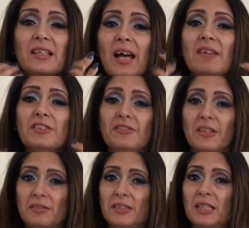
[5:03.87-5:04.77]
and heavy
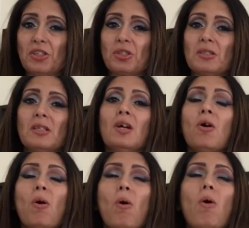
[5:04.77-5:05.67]
foundation
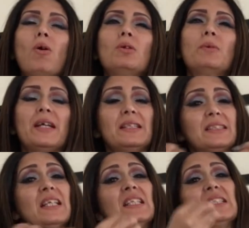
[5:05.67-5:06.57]

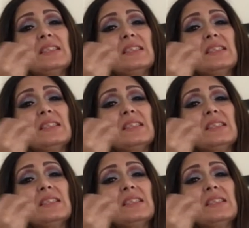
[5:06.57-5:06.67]
always